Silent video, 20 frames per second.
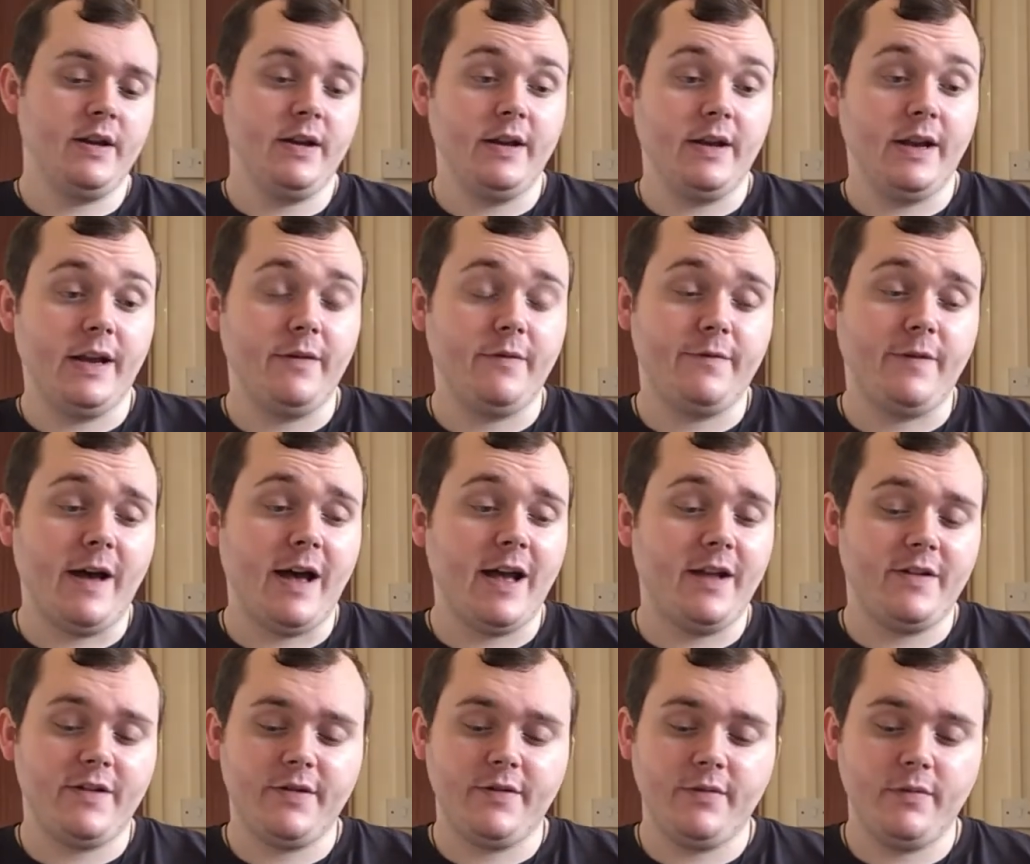In
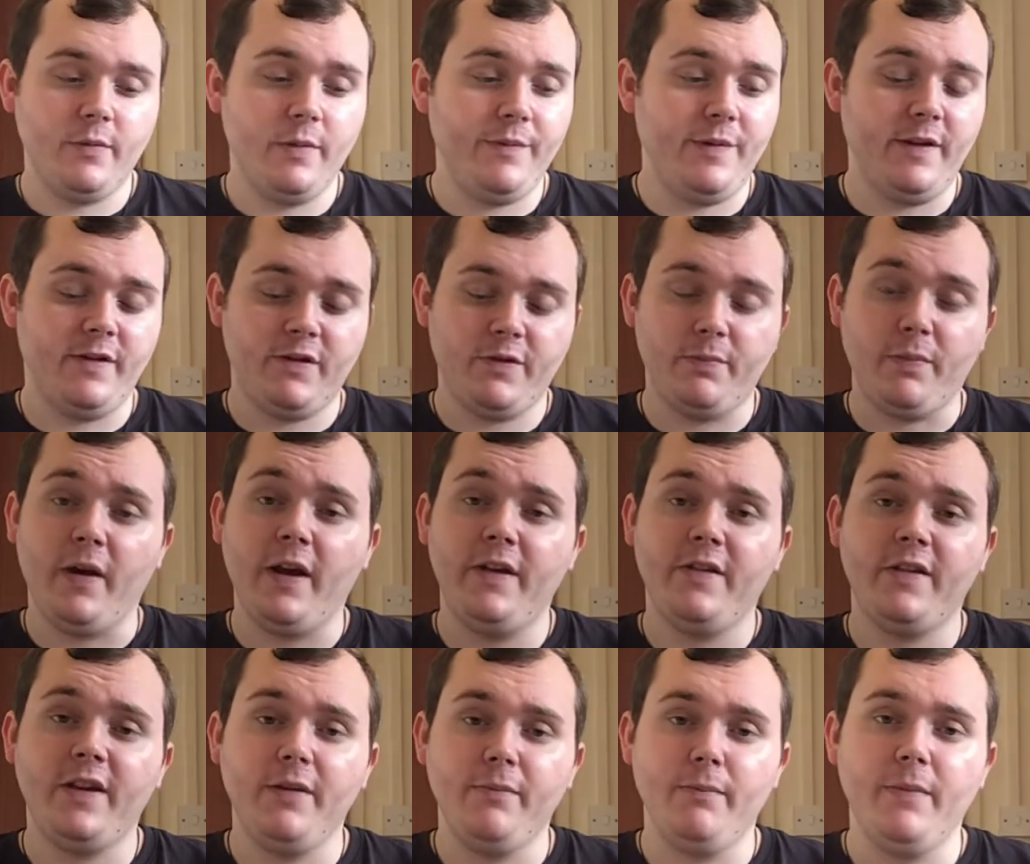fact, with this
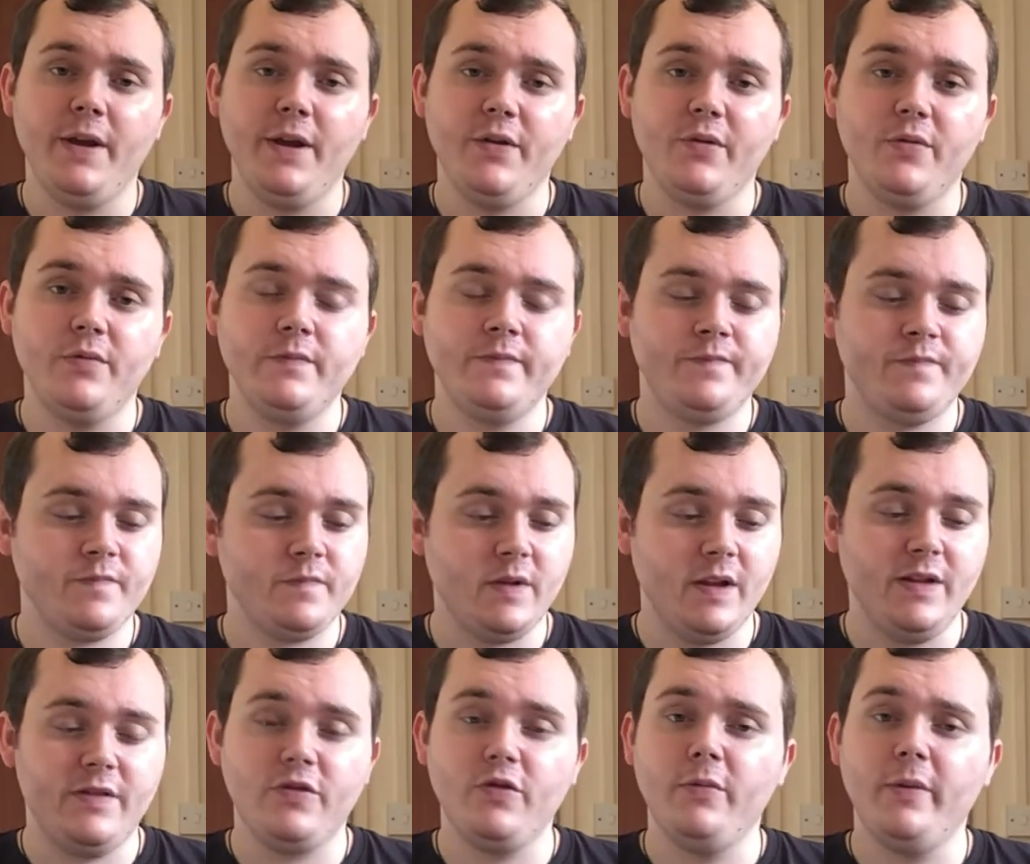spicy meal,
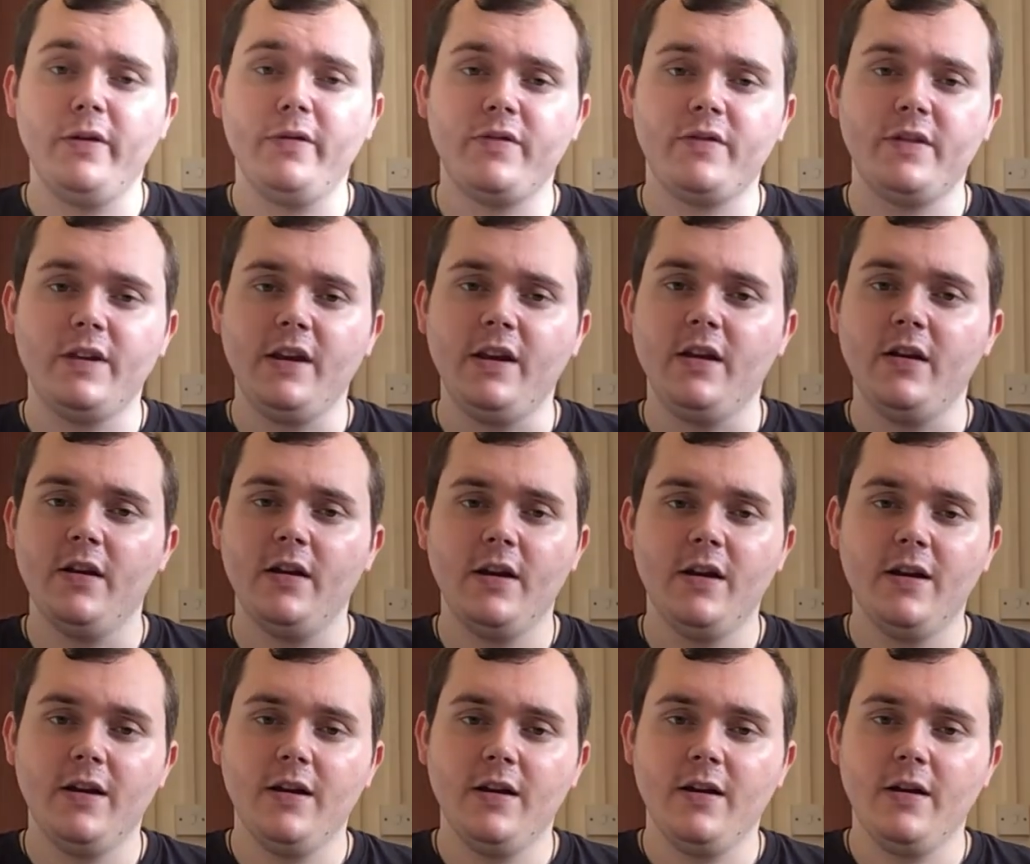it's almost the
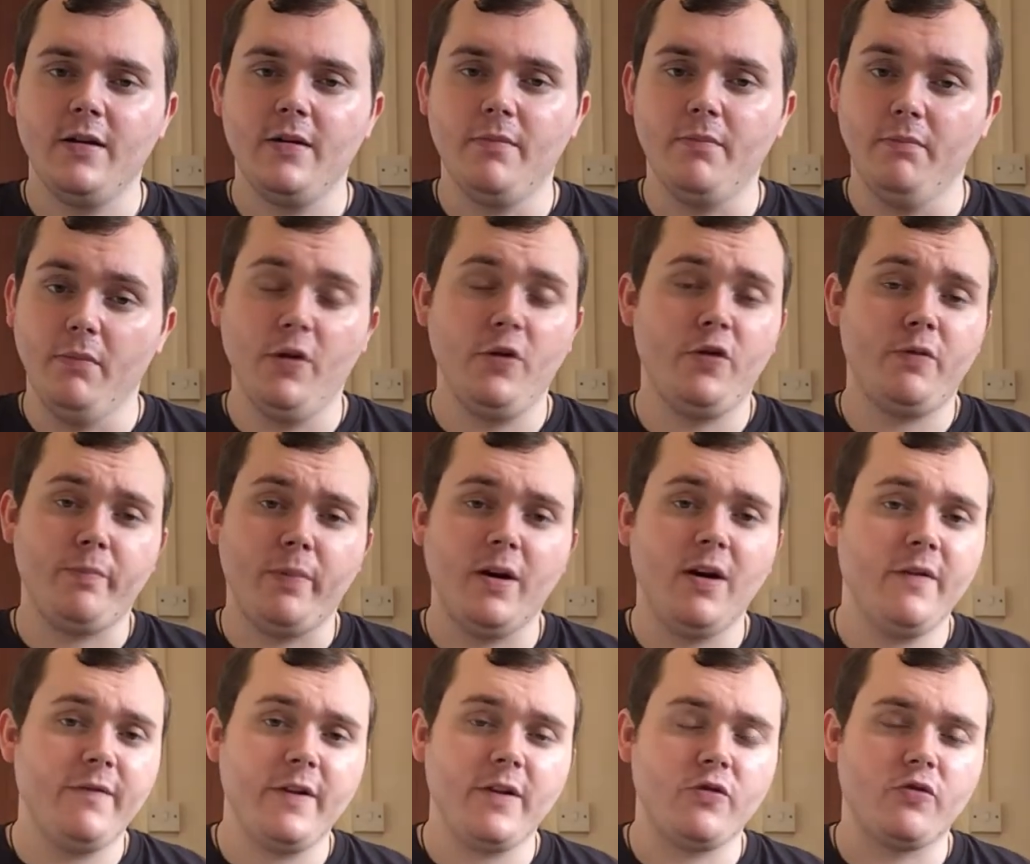most
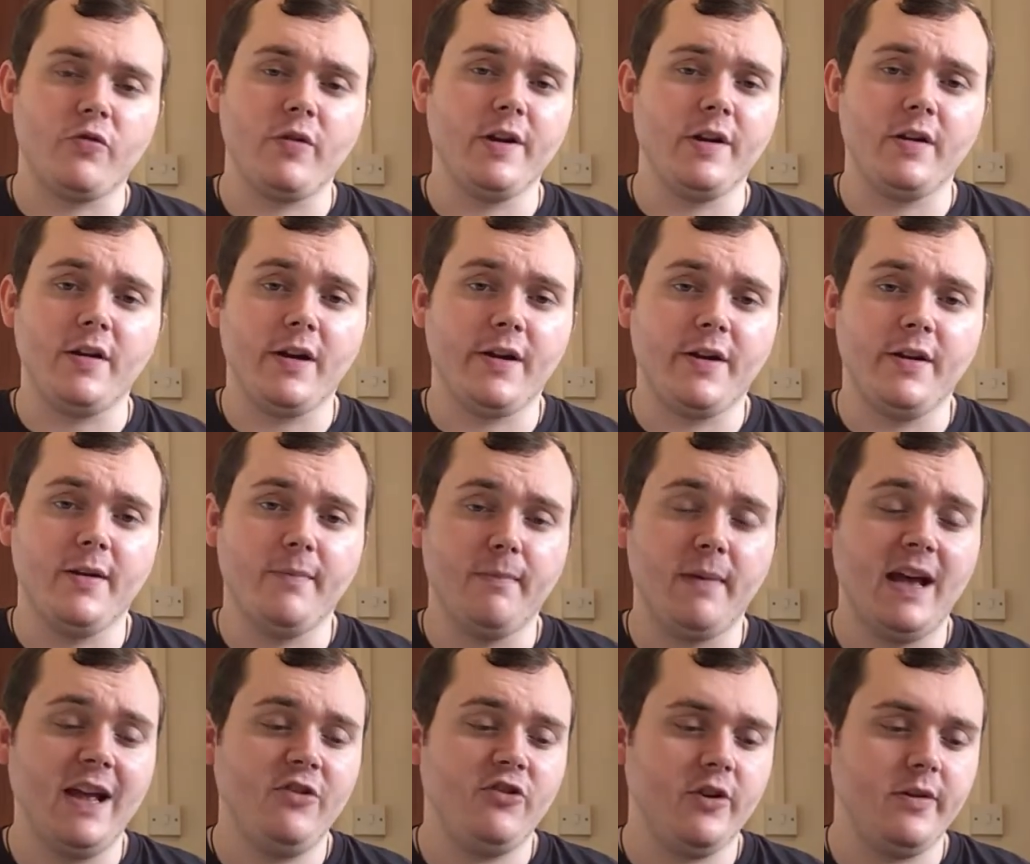perfect drink I could
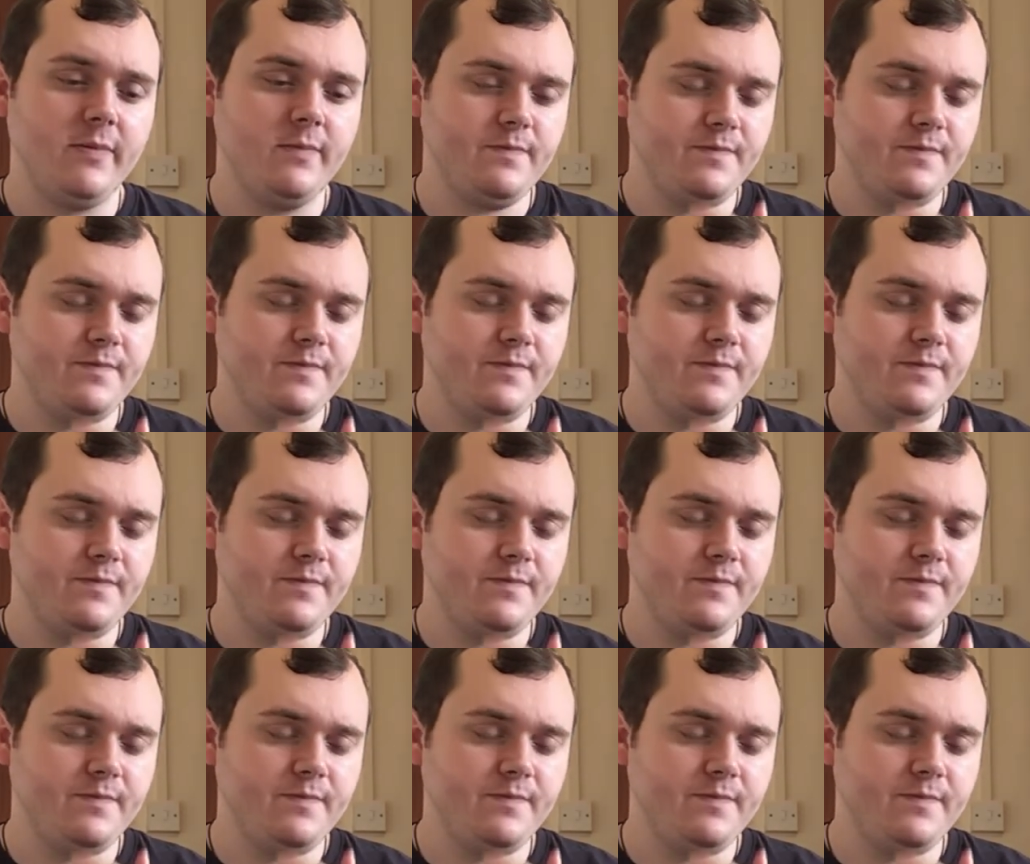imagine.